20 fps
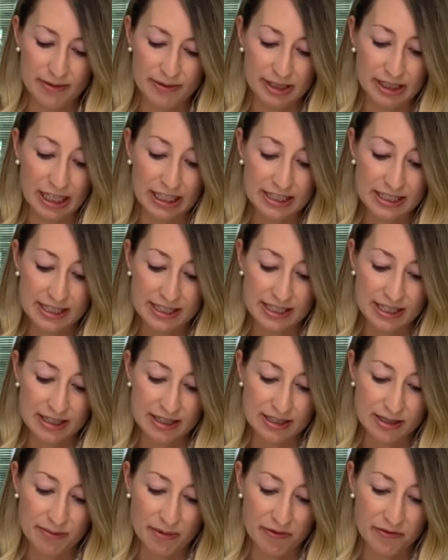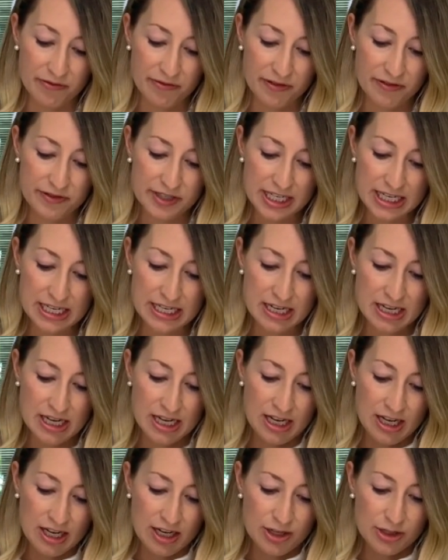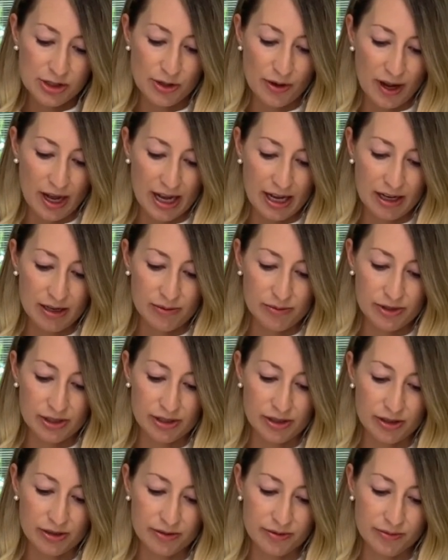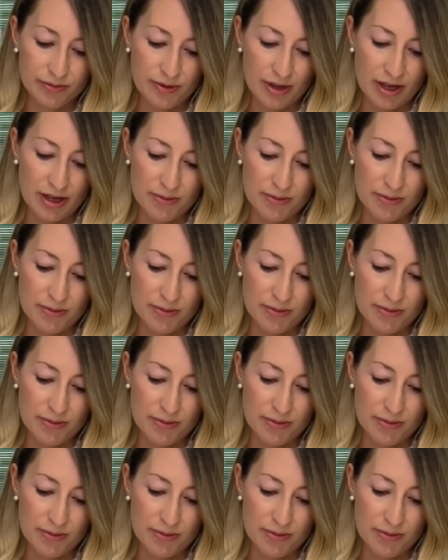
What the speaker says: I'd like to see this above 50, so I will